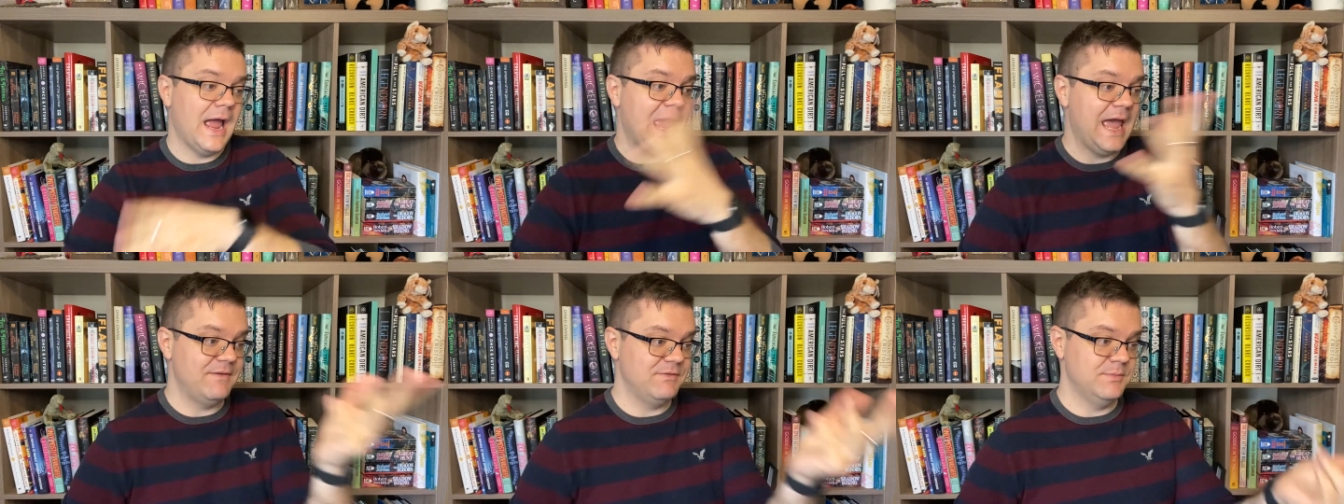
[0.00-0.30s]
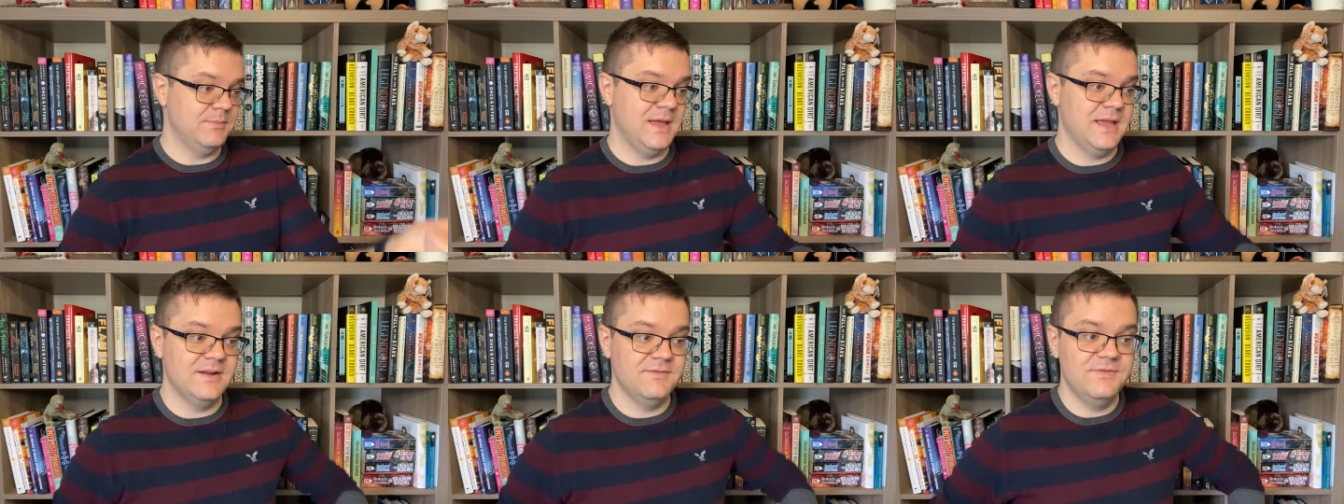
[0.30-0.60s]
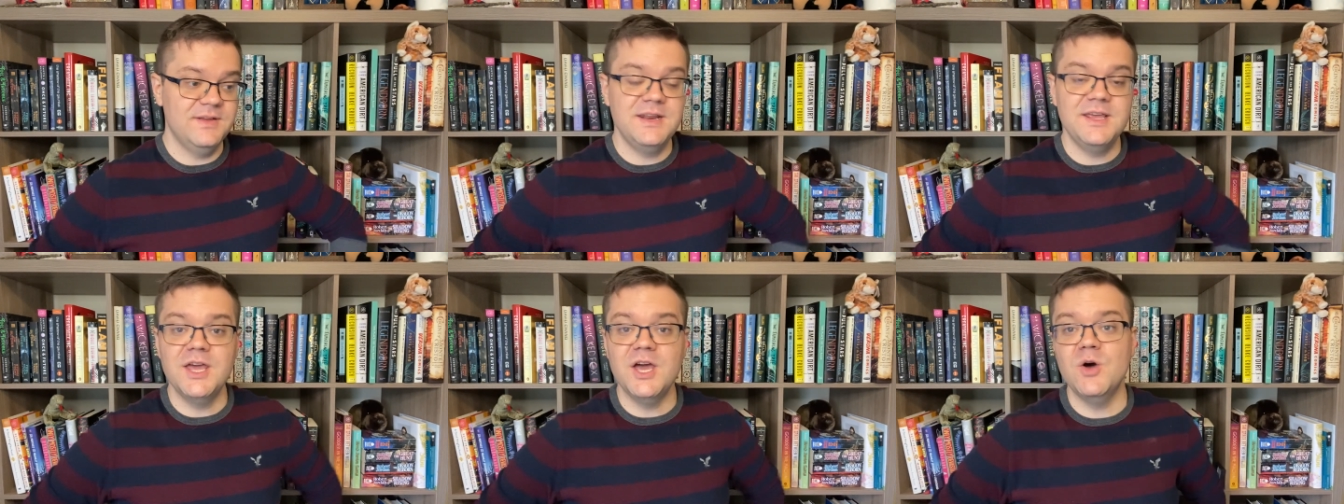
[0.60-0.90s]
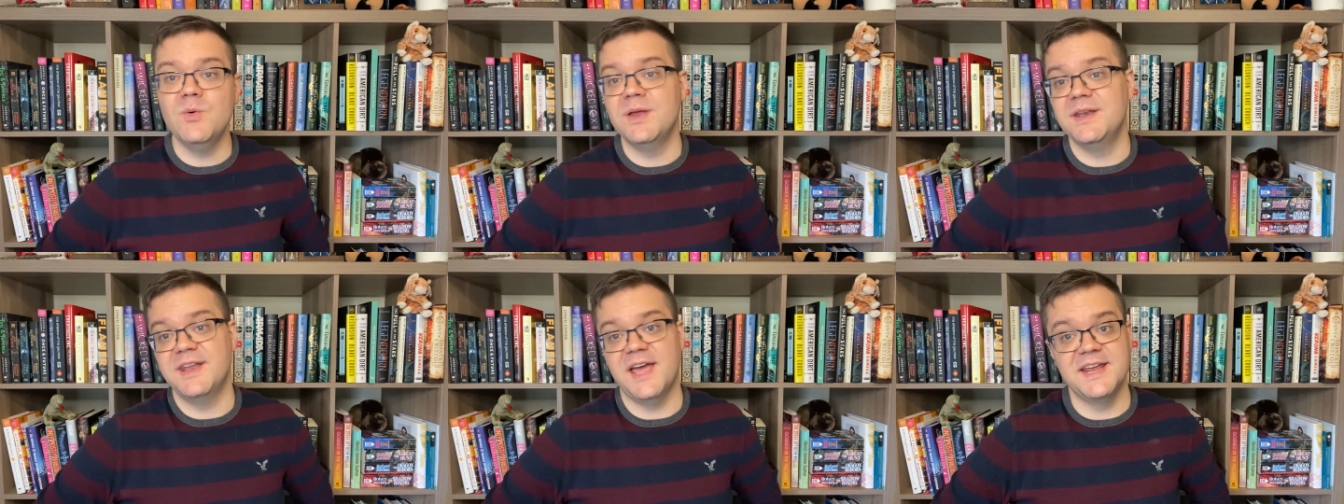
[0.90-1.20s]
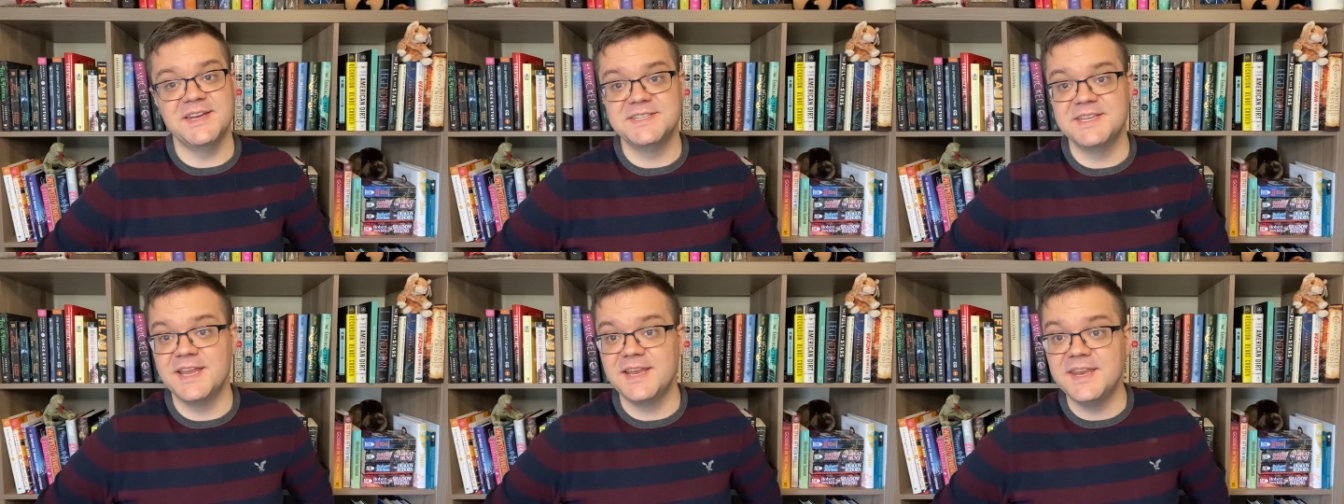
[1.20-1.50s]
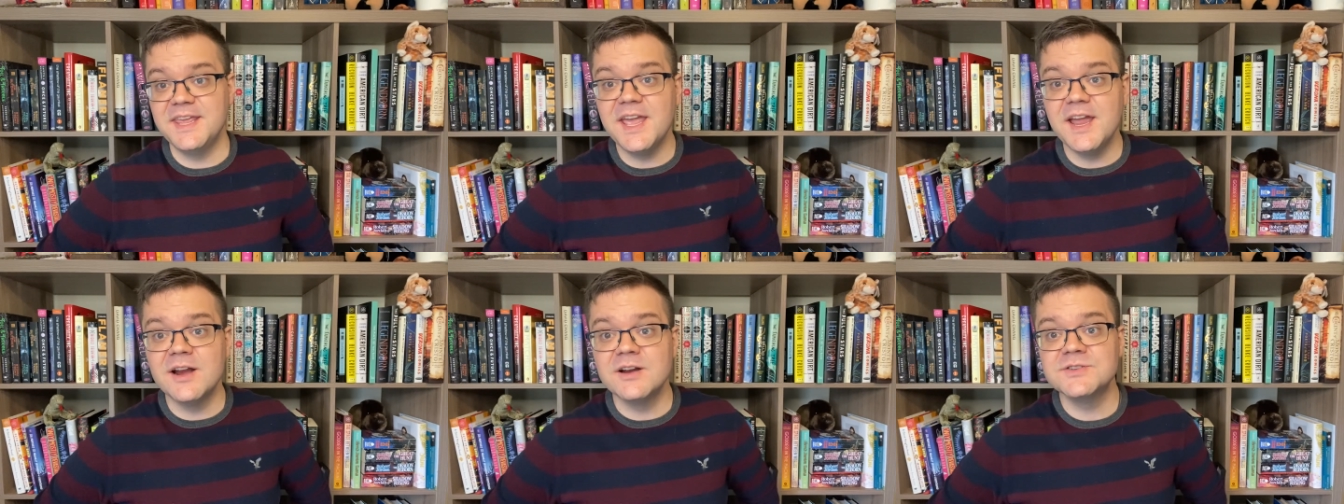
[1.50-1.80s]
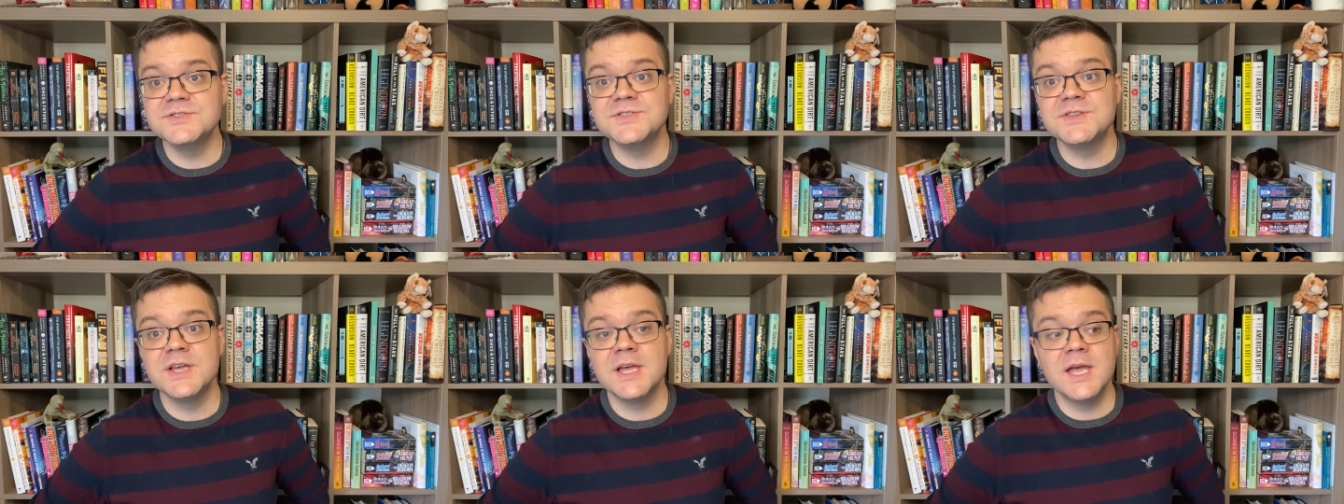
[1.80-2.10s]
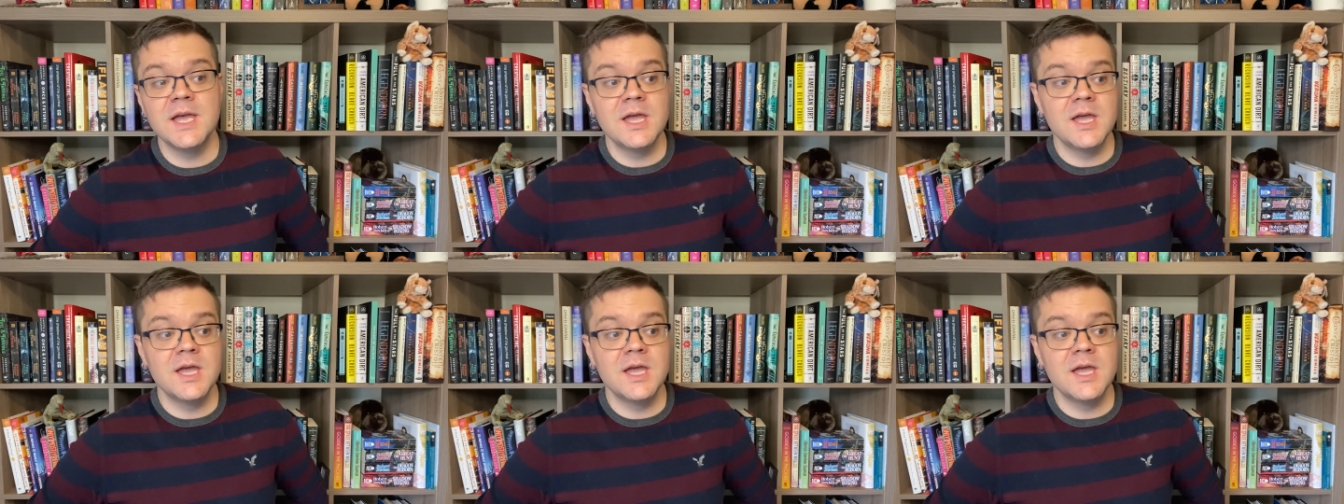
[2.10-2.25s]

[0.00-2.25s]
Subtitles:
I haven't made a video in 19 years.